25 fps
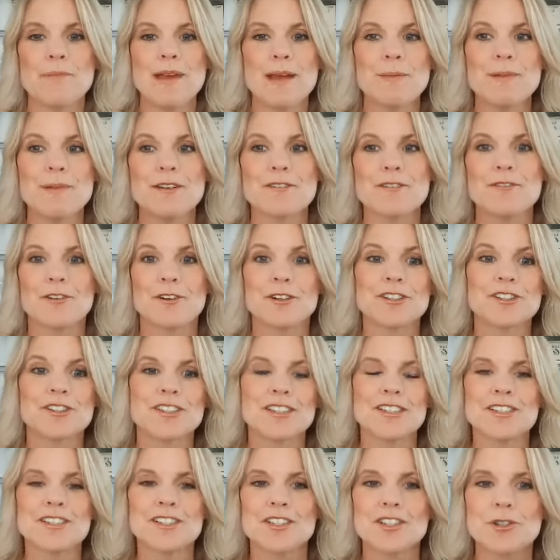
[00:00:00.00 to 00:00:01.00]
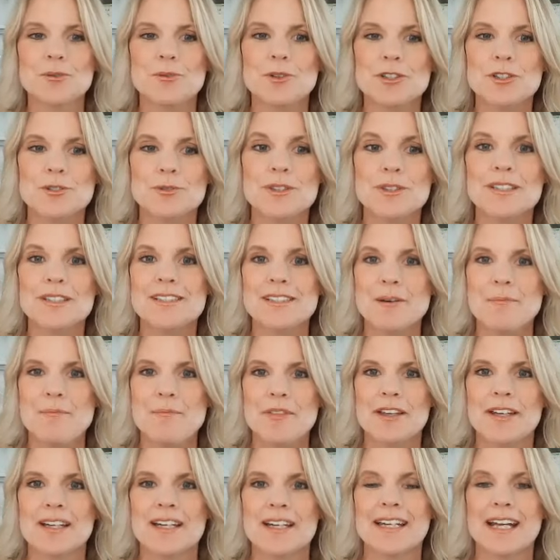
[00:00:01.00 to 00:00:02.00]
maybe for a season you were doing
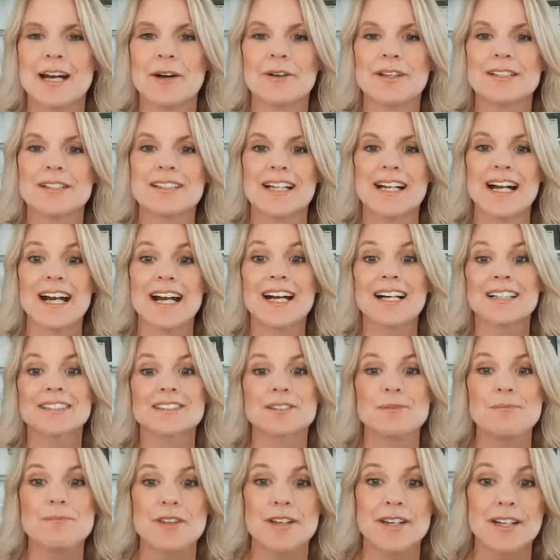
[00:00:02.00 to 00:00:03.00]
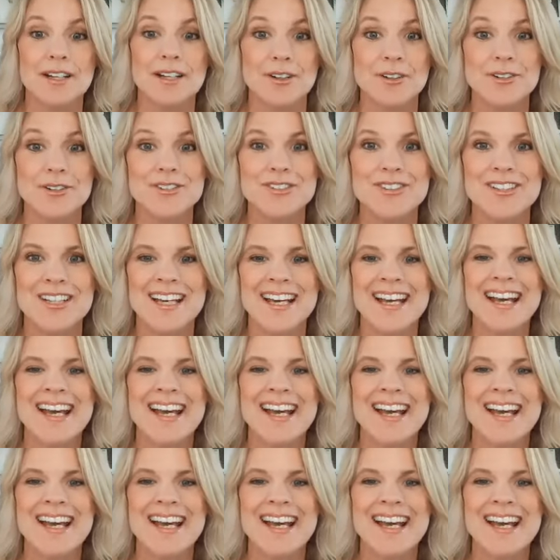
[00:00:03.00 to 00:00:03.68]
something and now he's like i got something else